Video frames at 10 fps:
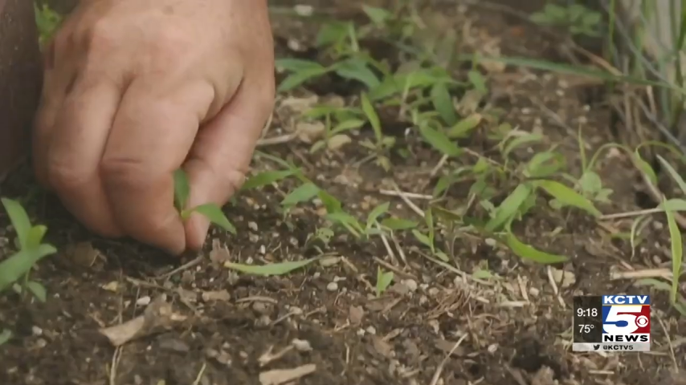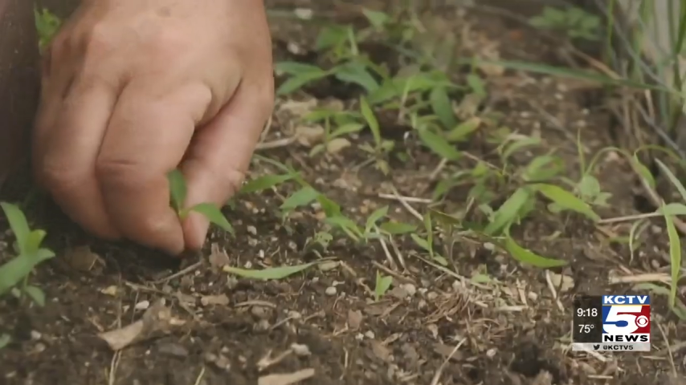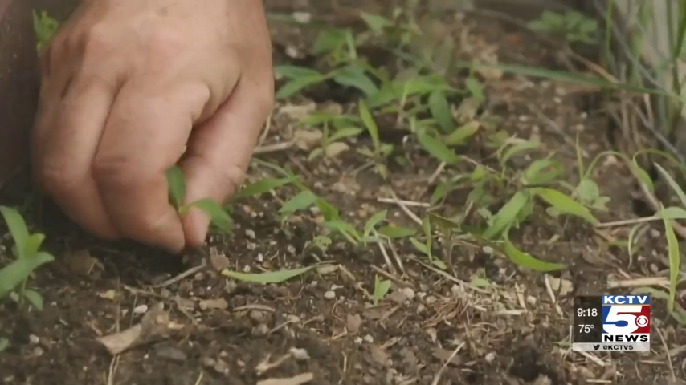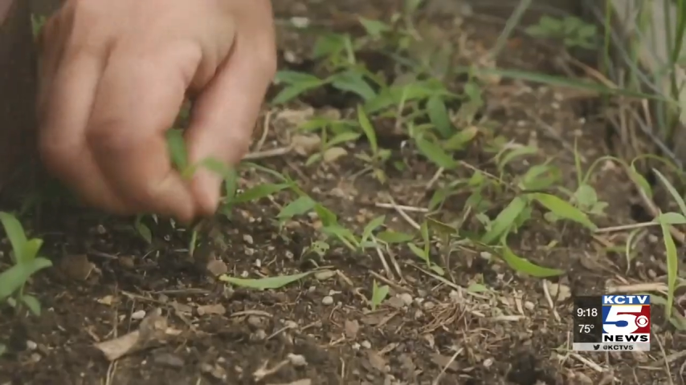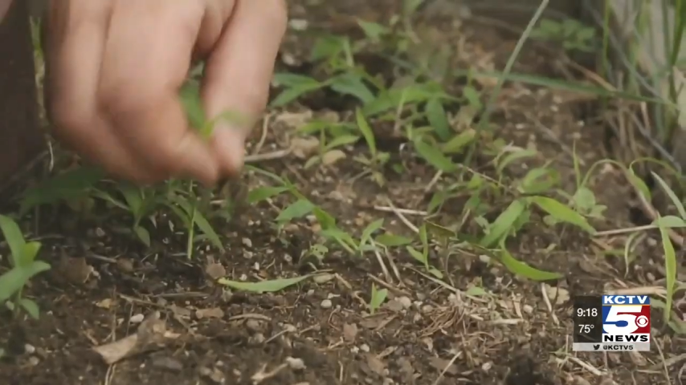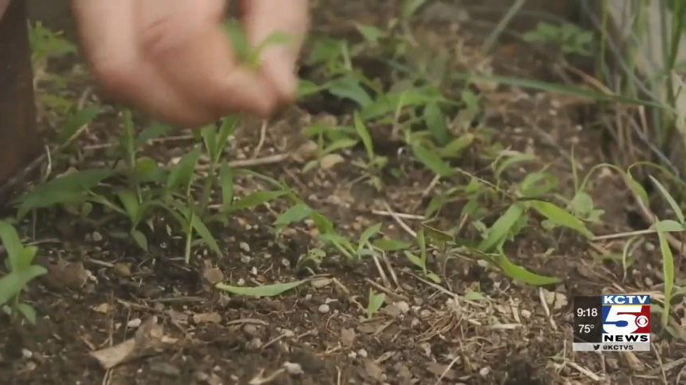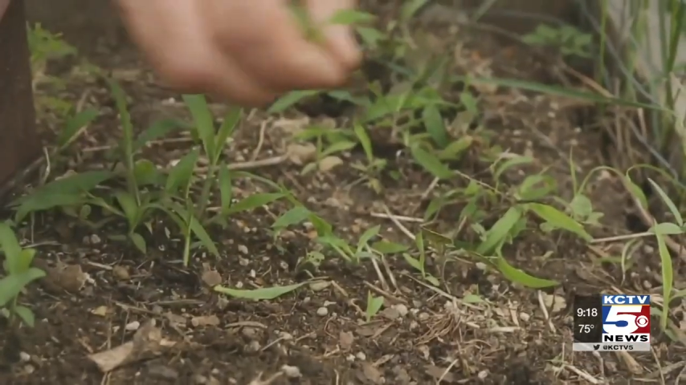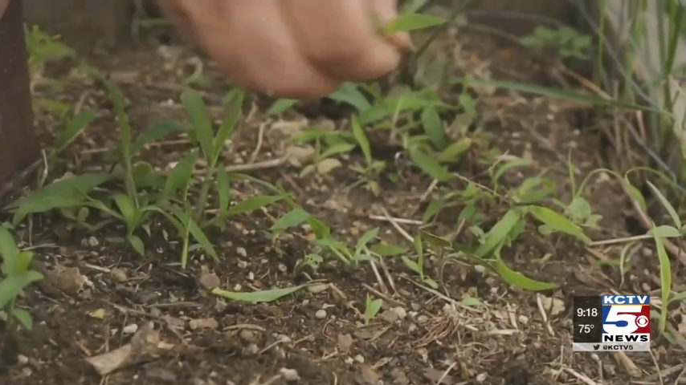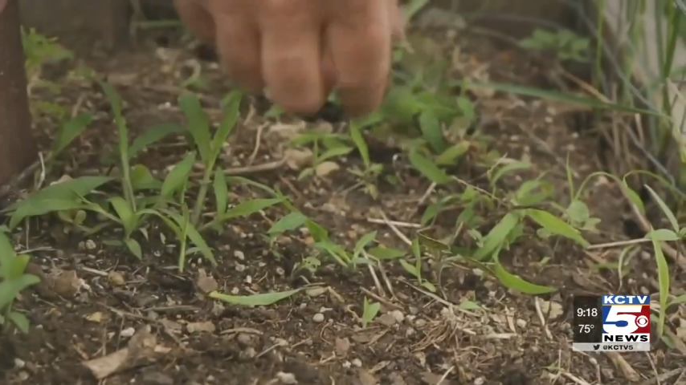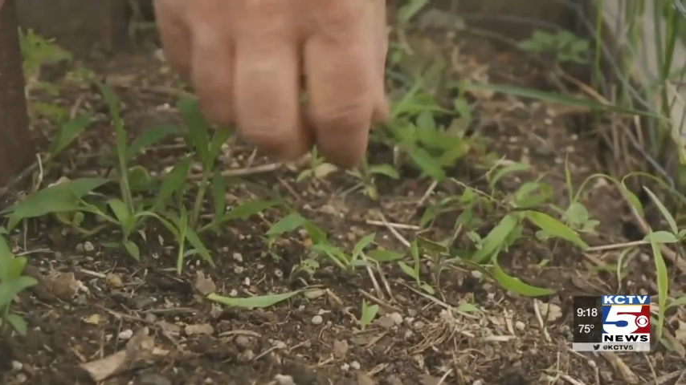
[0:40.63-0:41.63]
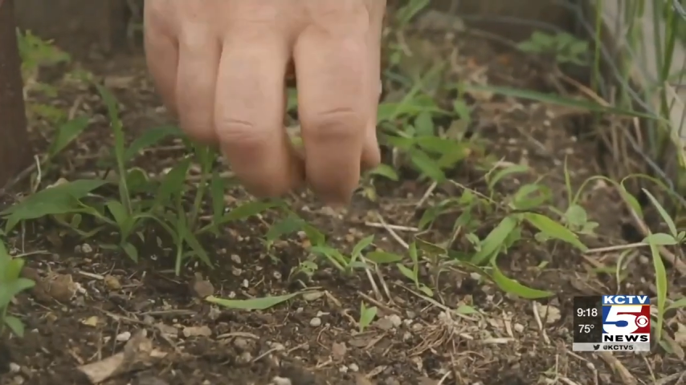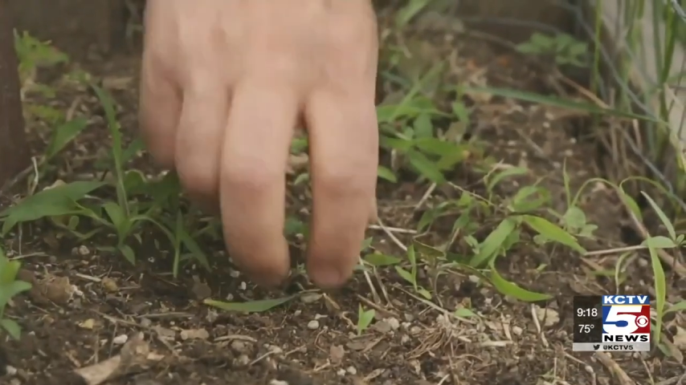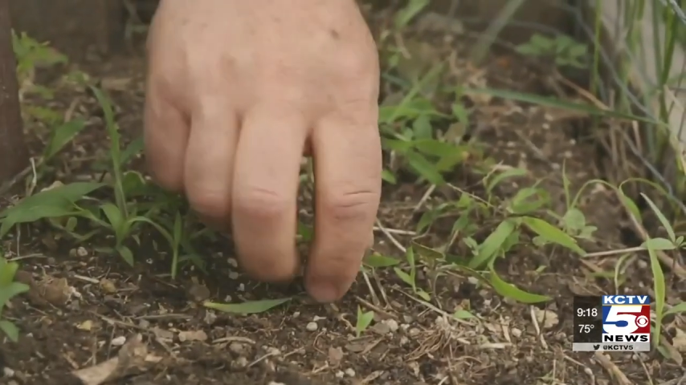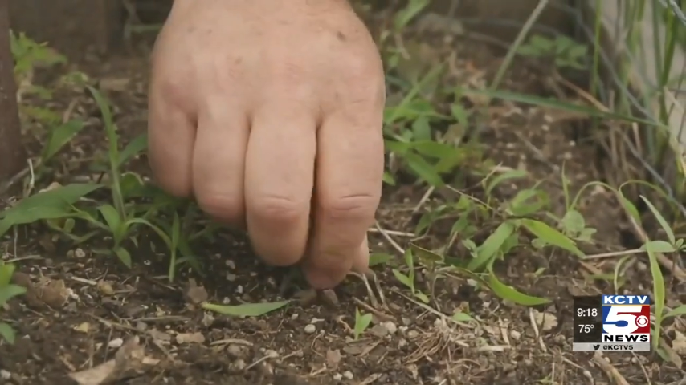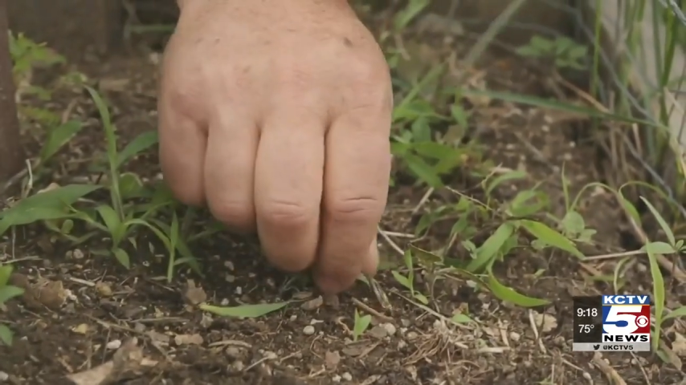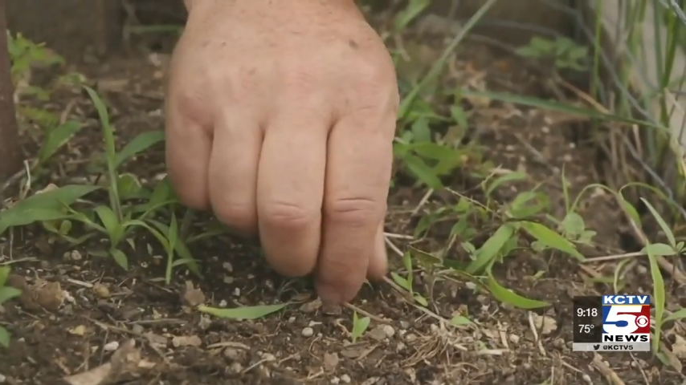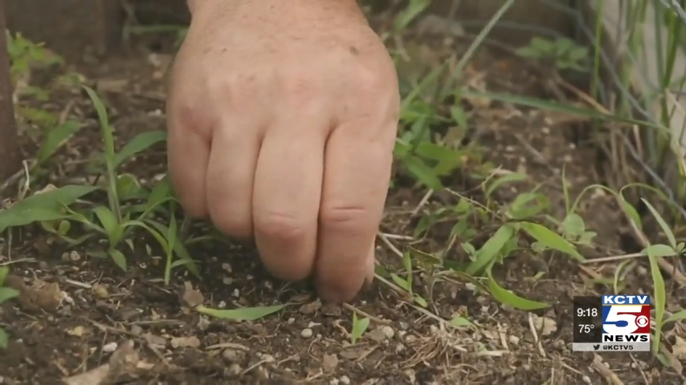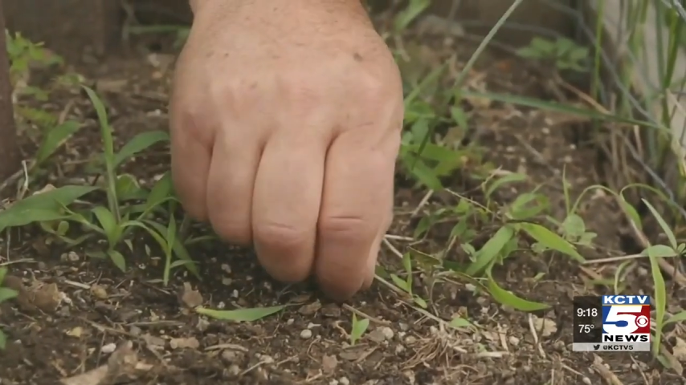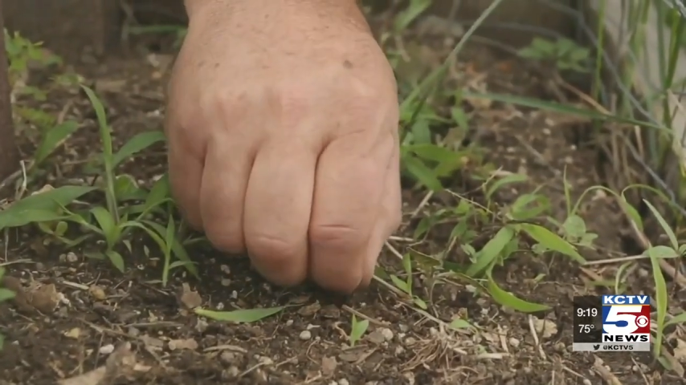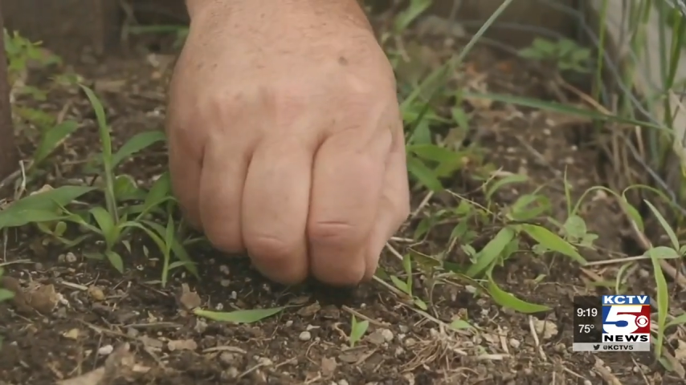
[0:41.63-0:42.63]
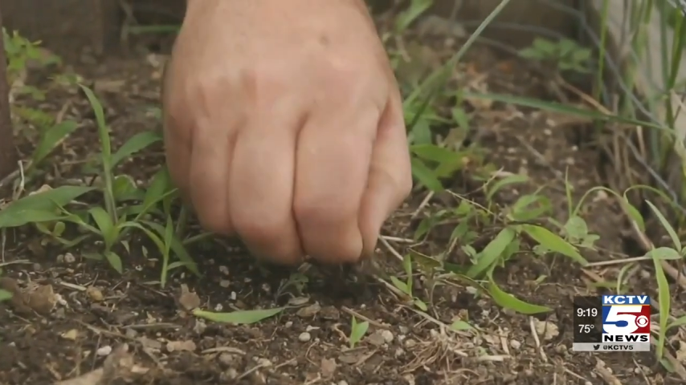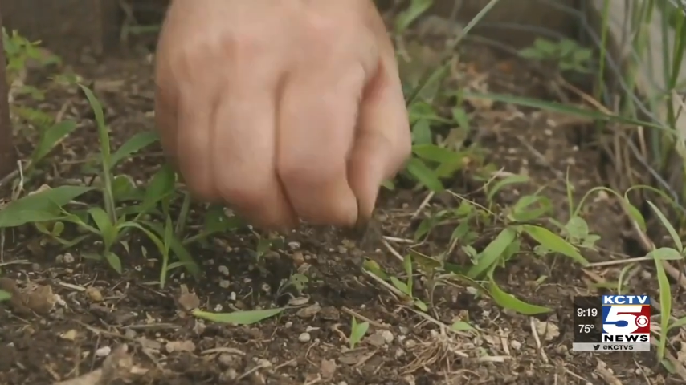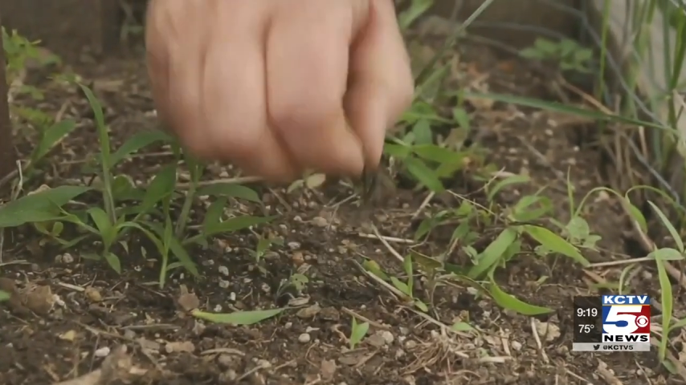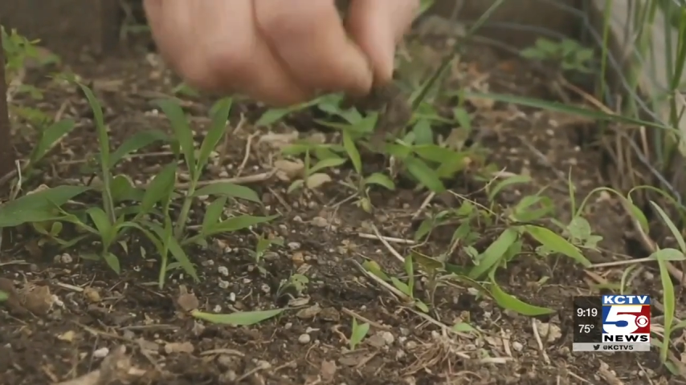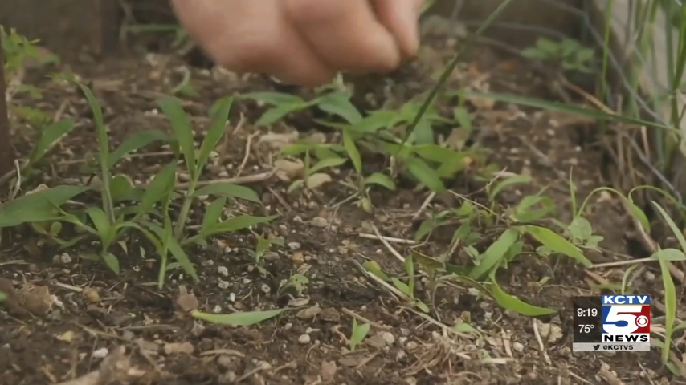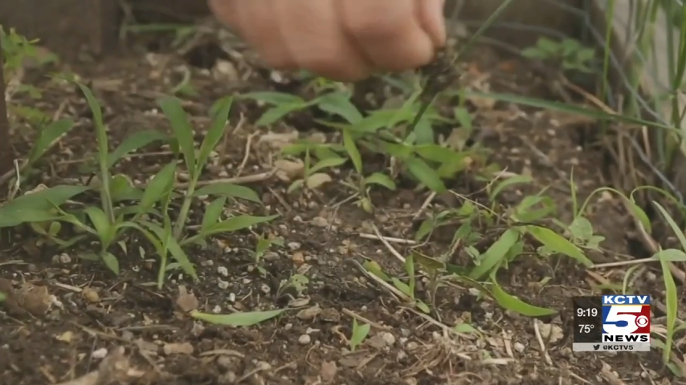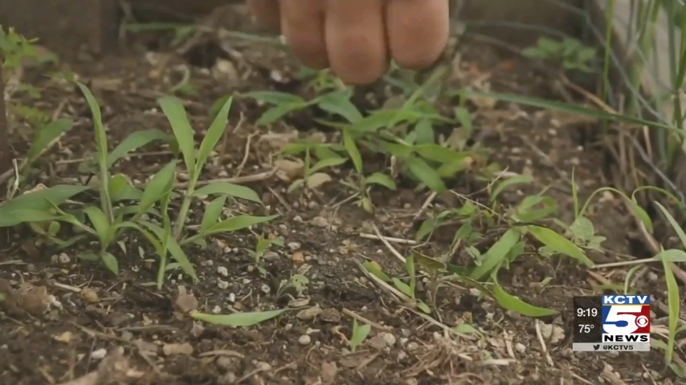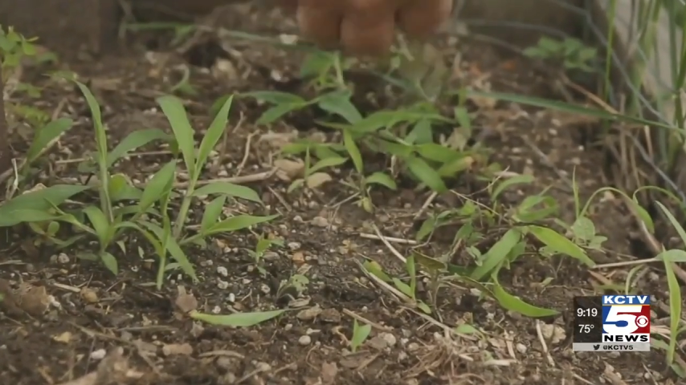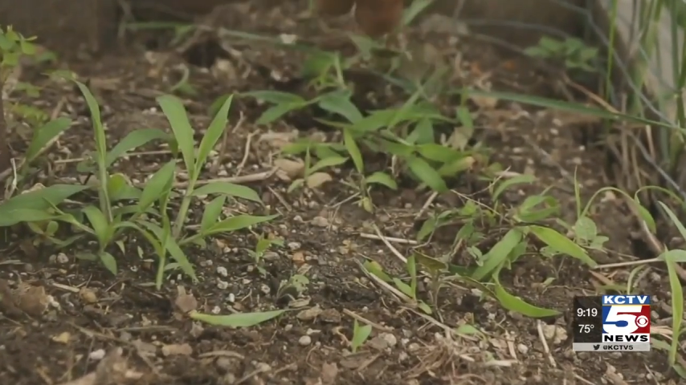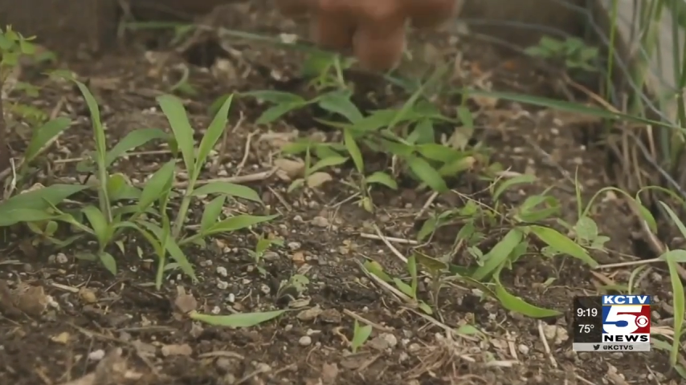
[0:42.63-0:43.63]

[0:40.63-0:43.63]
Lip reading: (no speaker visible)